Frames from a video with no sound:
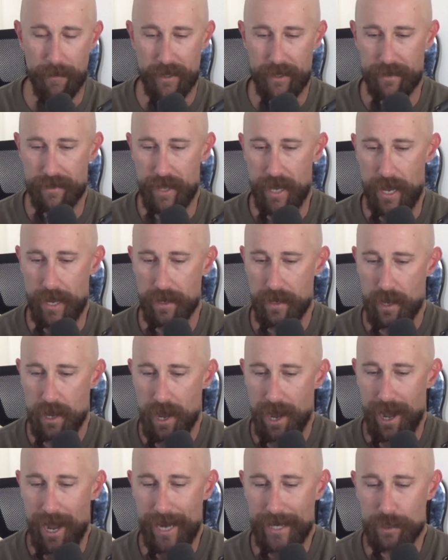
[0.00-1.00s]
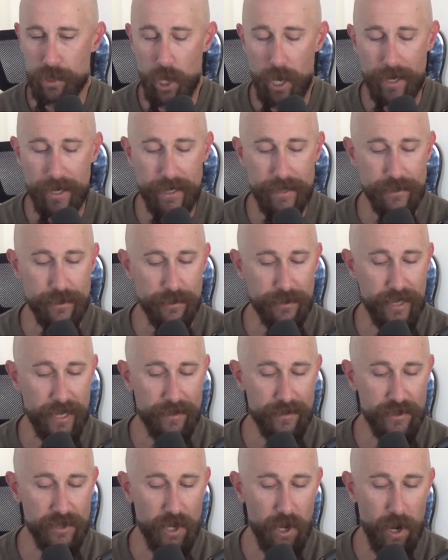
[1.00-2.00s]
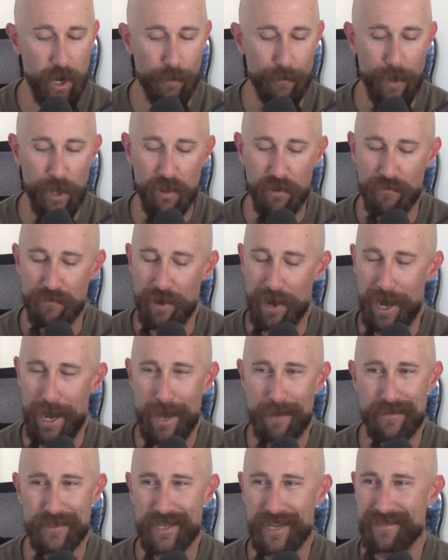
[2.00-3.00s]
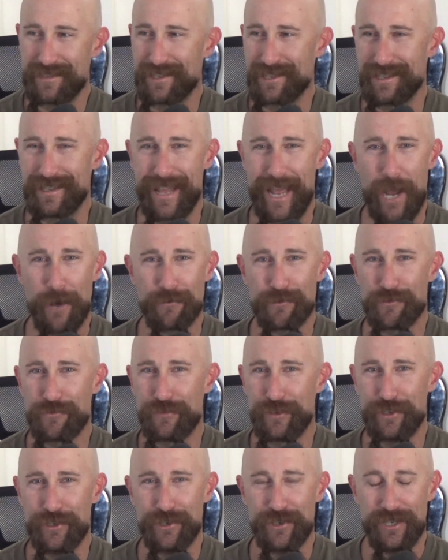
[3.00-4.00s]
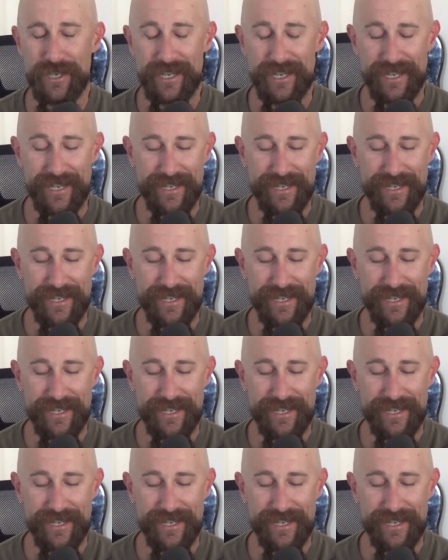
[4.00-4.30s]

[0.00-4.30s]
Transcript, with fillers: in that. I Claudius, your 10th song, mellow vibe. It's got this lounge feel.